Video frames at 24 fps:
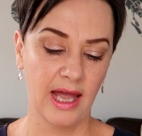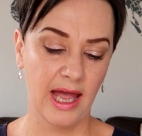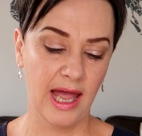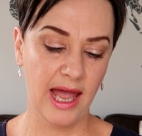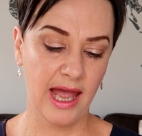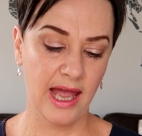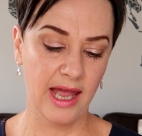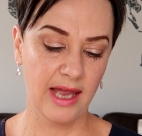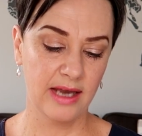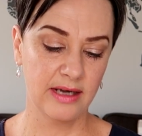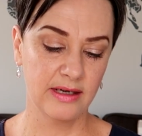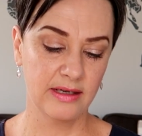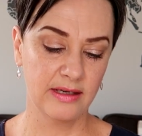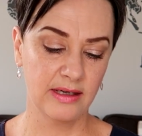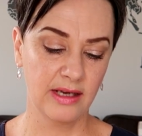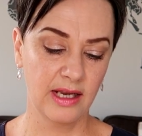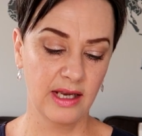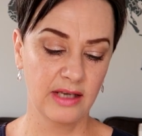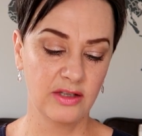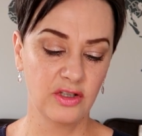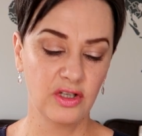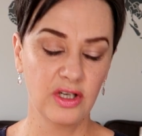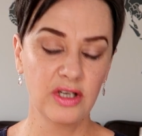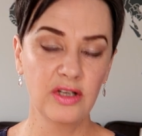And
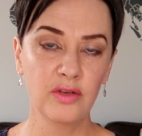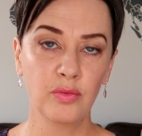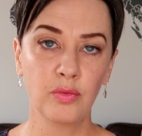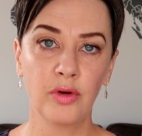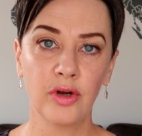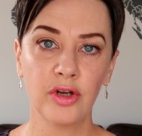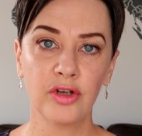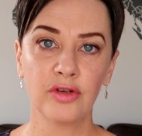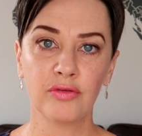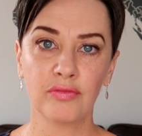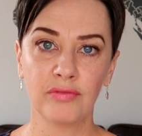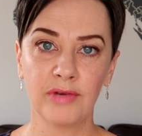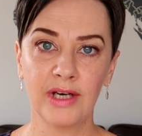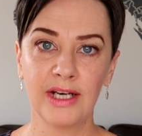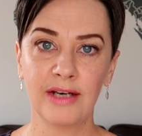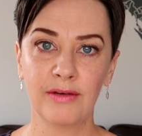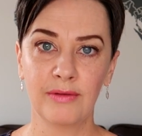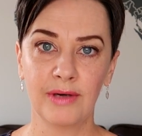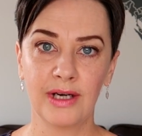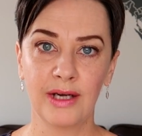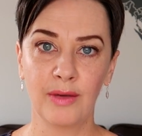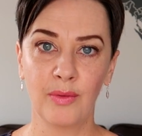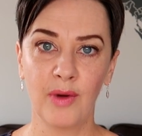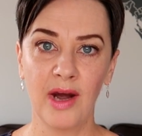it just works really,
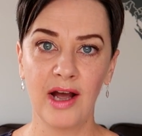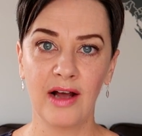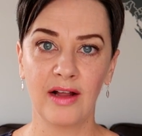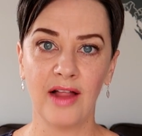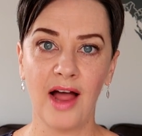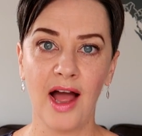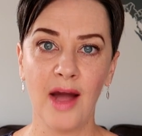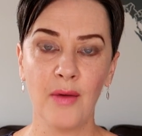really well.